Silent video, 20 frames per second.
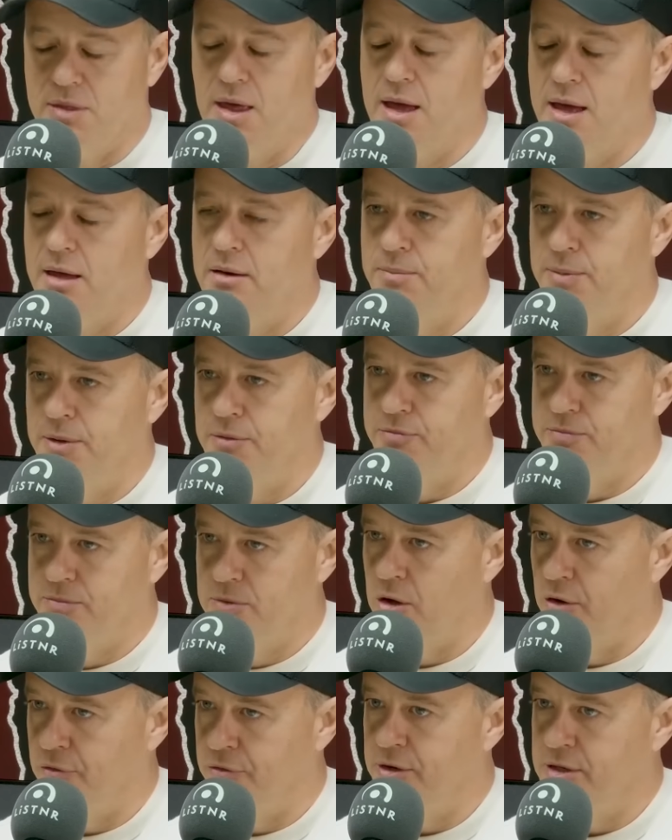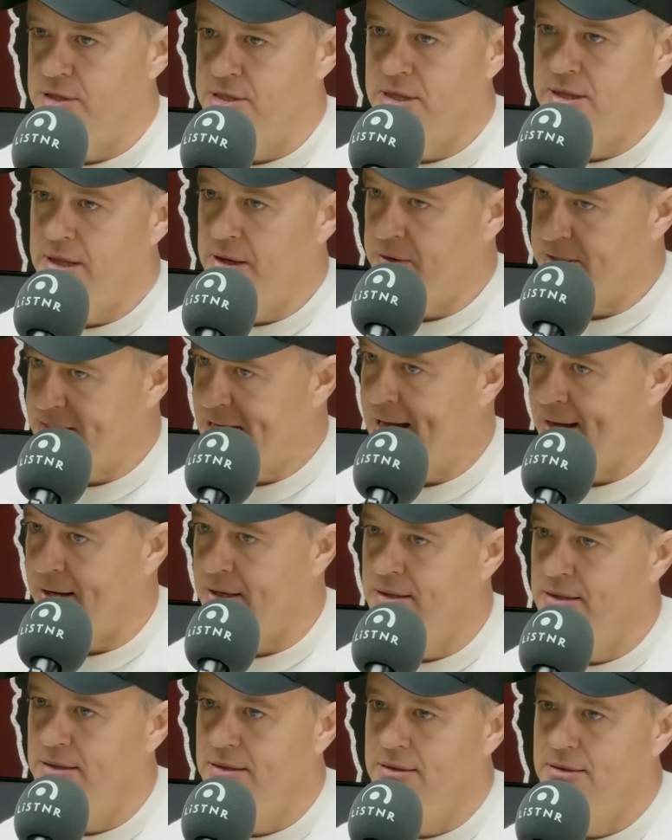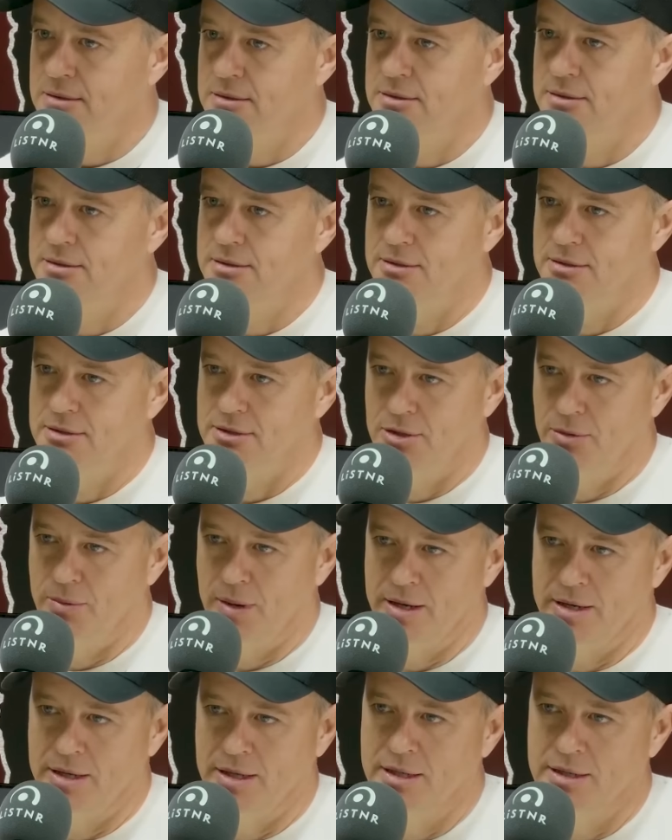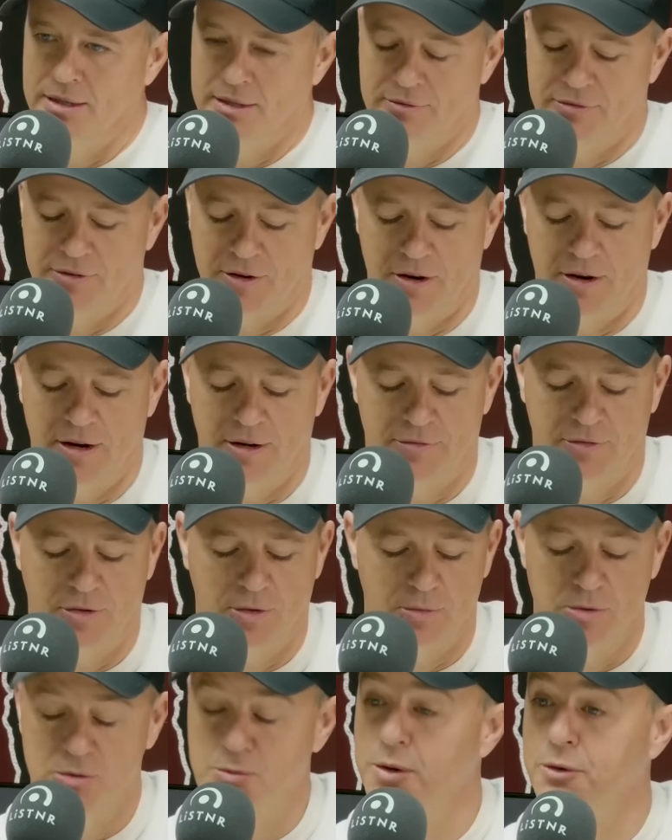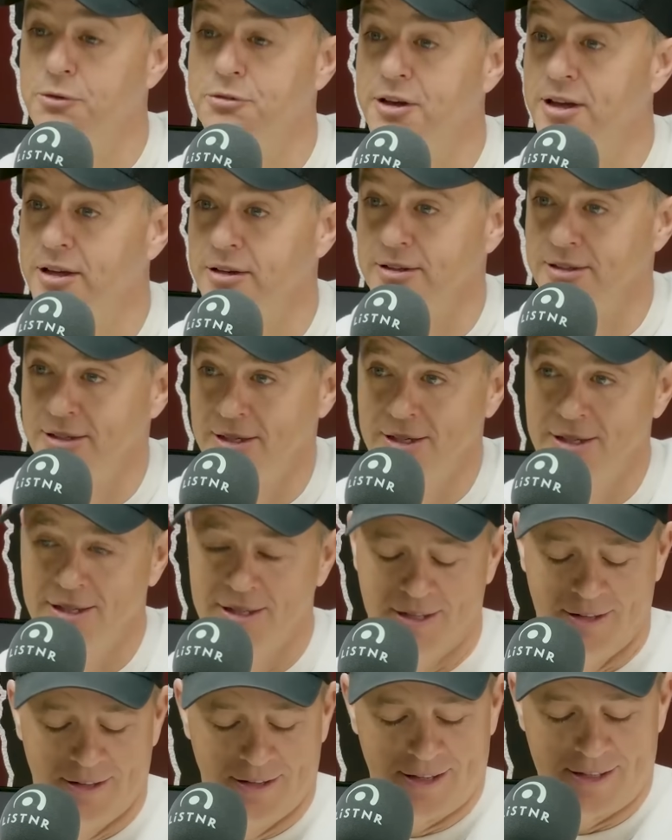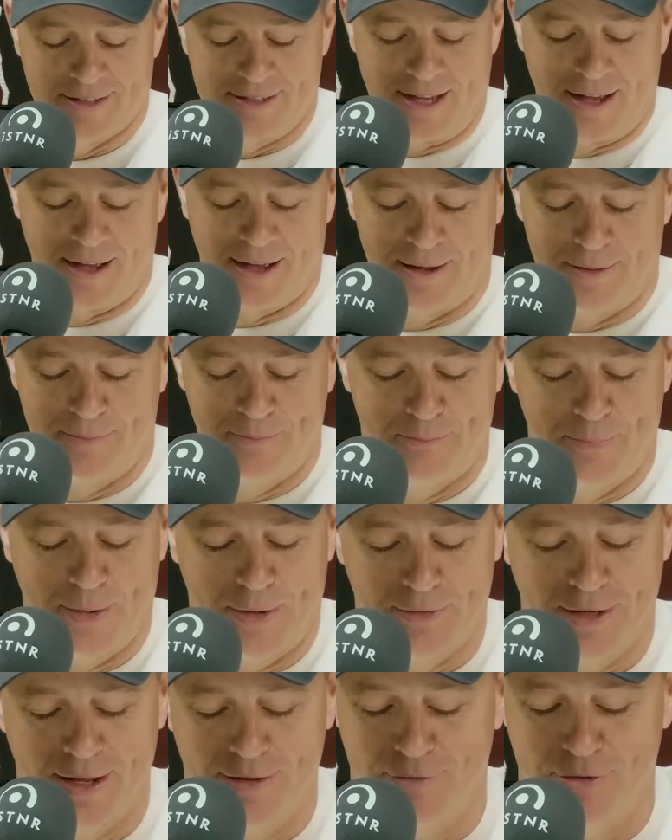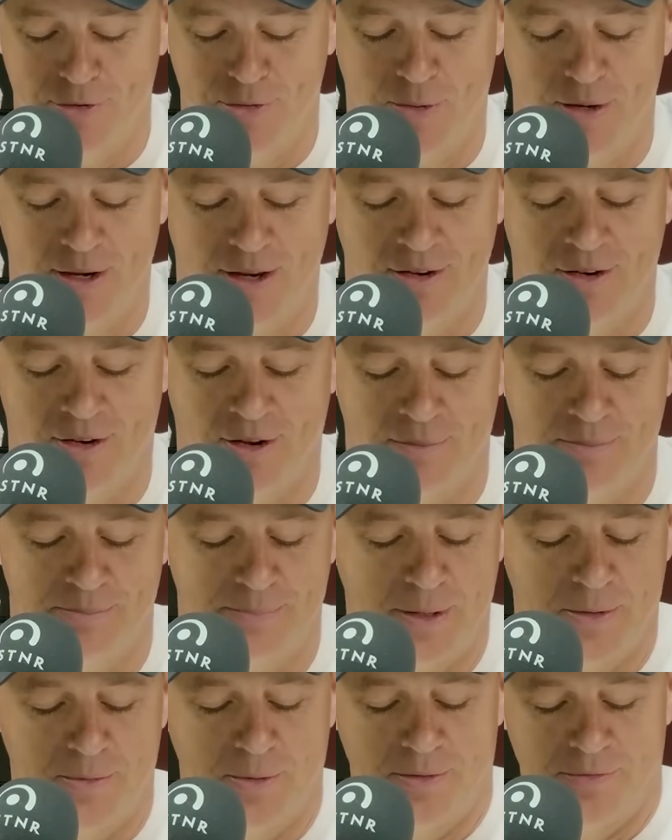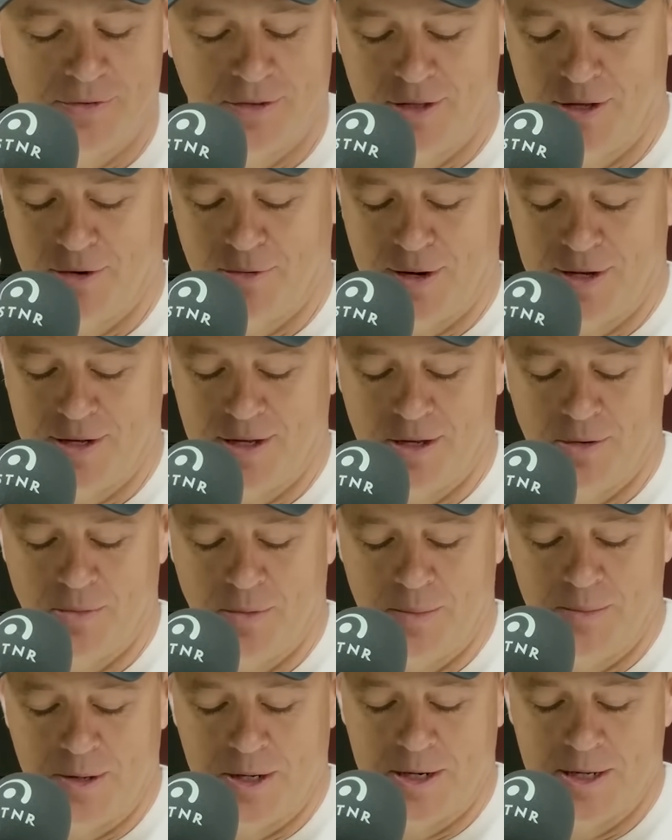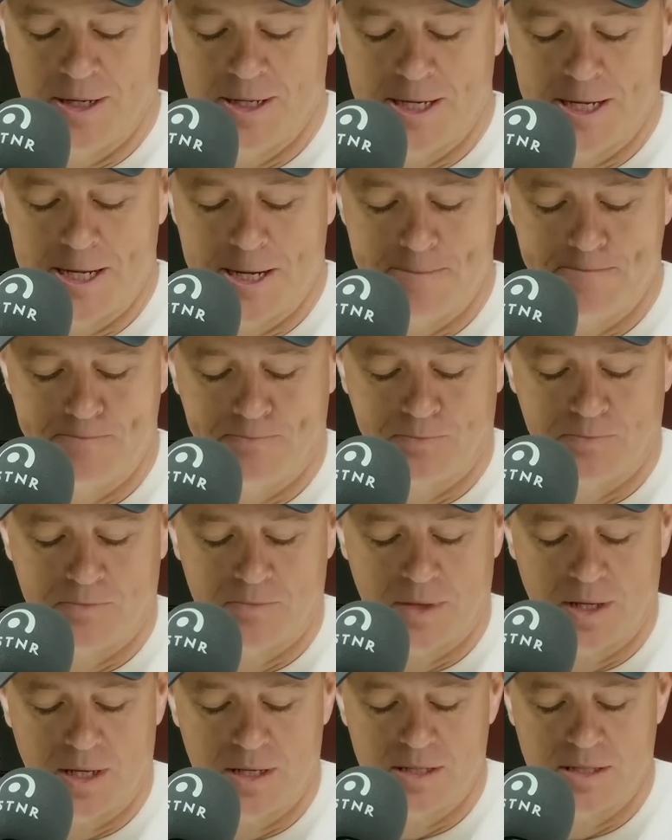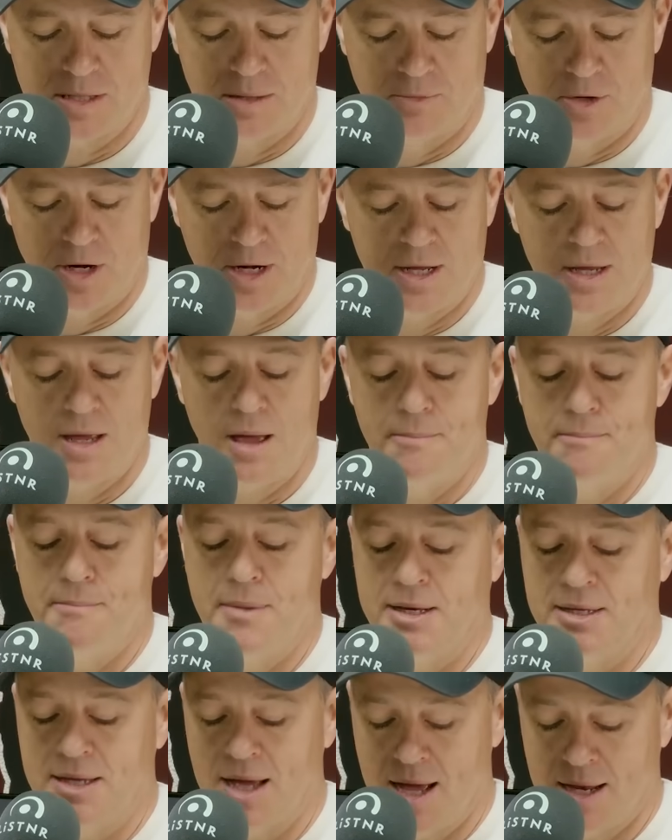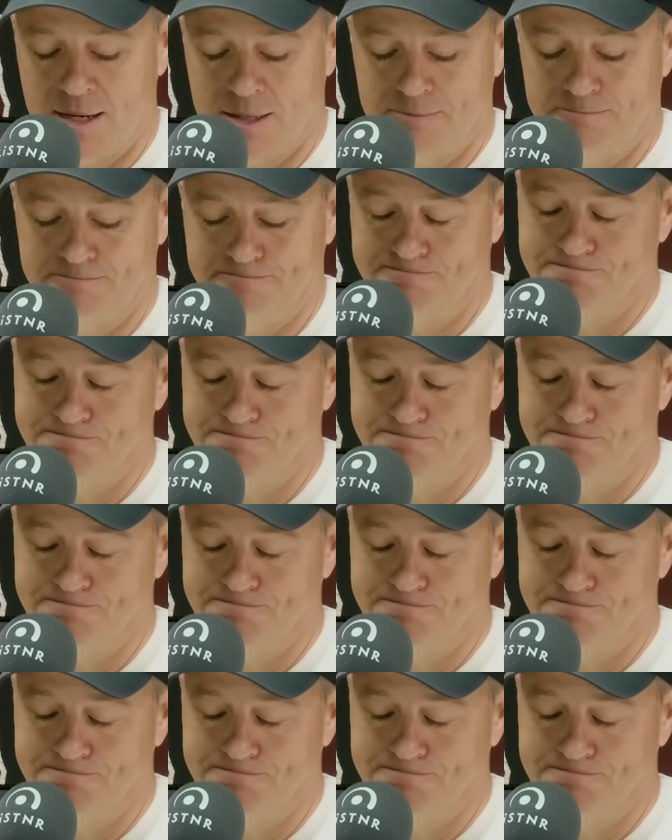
they had a bit of confidence in their attack, UAE, and fair enough too. It was well-founded. Yeah. Qatar bowled out for 29. Big win for the UAE women. Simriti Mandana,